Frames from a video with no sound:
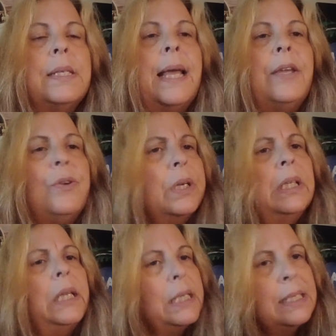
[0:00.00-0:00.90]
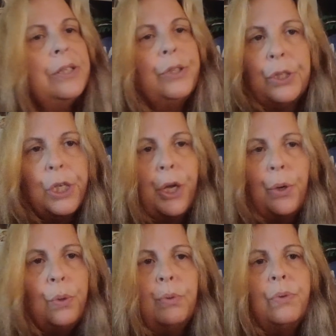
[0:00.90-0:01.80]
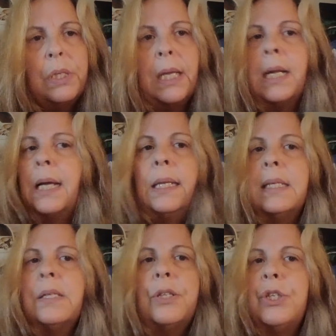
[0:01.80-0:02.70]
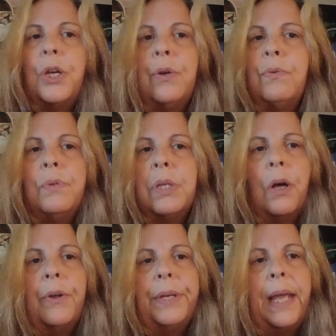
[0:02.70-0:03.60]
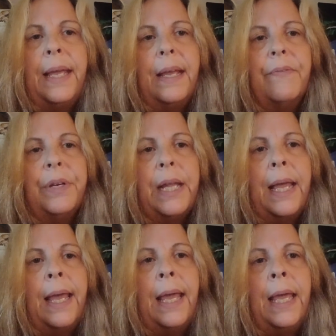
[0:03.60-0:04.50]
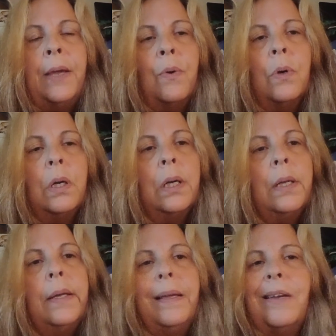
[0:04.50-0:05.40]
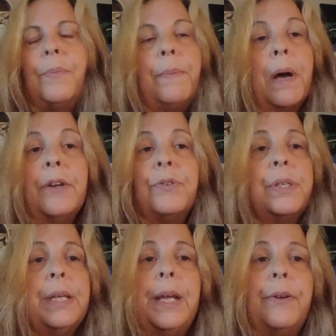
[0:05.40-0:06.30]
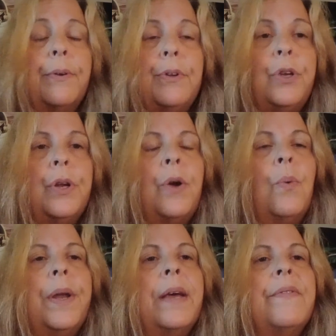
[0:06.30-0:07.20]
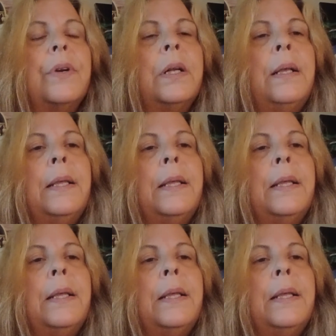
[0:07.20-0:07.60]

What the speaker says: Yeah, you can listen to tones, and I listen to tones all day, every day, or it could be mantra singing or, you know, whatever.